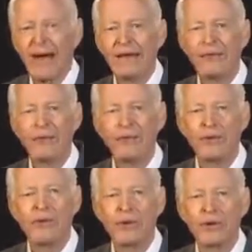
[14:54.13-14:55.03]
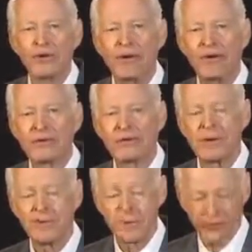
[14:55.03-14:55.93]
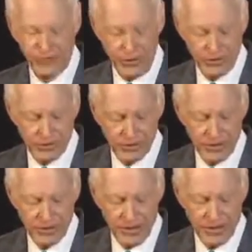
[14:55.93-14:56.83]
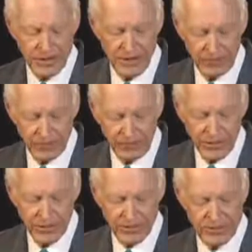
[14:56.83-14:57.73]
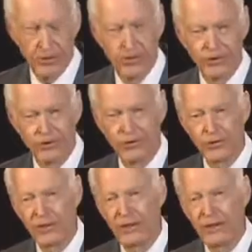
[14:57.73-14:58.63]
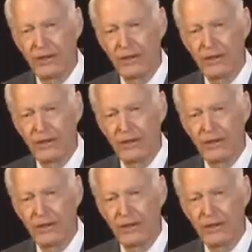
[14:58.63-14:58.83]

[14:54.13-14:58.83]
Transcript: I knew that it would take some professionals in different fields in order to do it.